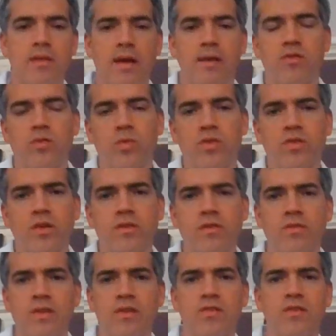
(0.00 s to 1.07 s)
as a result
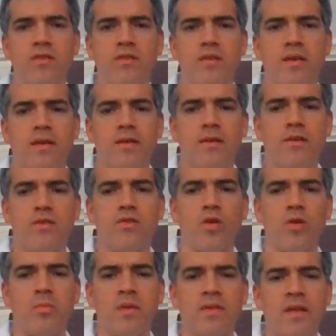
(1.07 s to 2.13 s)
of this
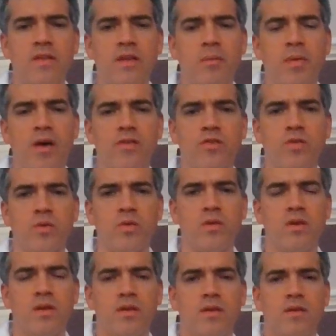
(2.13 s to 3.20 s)
sermon that the
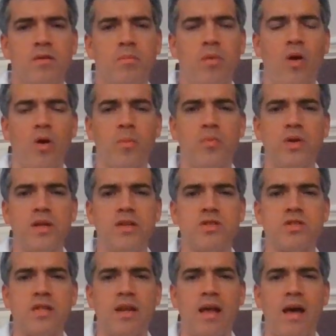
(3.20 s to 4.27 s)
Apostle Paul
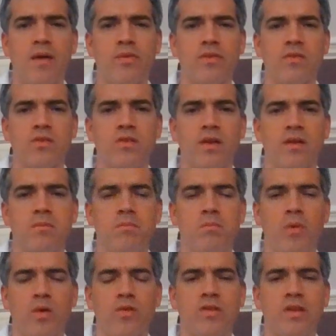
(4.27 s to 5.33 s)
preached in Athens on
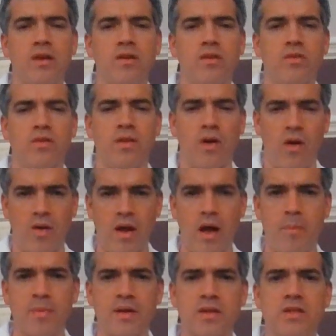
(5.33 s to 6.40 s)
Mars Hill or the
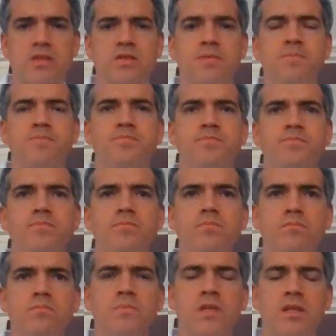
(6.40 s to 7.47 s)
Areopagus.
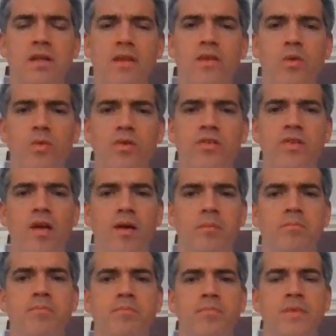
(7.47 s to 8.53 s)
Yet there were
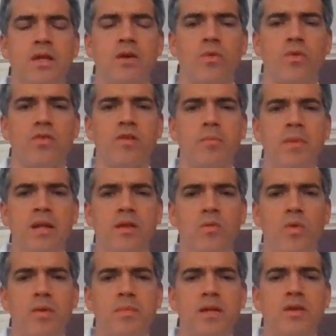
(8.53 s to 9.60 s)
some, there were some men
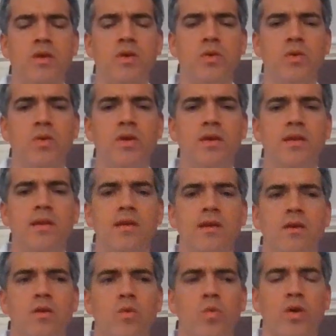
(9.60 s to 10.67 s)
and women who
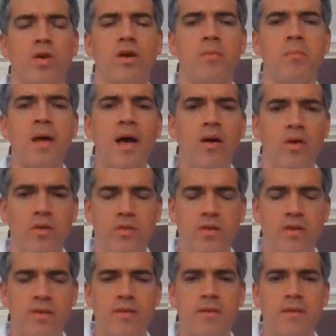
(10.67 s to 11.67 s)
were compelled